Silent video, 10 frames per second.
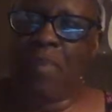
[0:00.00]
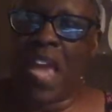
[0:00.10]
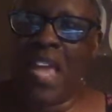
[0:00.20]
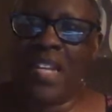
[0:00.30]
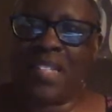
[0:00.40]

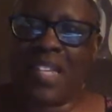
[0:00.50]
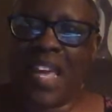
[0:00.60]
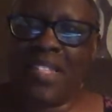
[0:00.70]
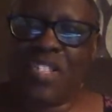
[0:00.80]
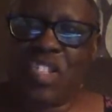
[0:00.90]
Pandy
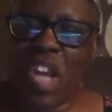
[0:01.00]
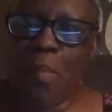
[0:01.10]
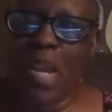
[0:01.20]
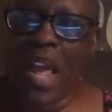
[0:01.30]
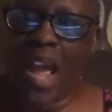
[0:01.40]
says
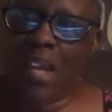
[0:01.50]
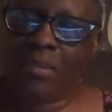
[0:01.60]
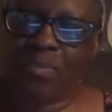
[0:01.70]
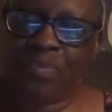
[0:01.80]
Gemini.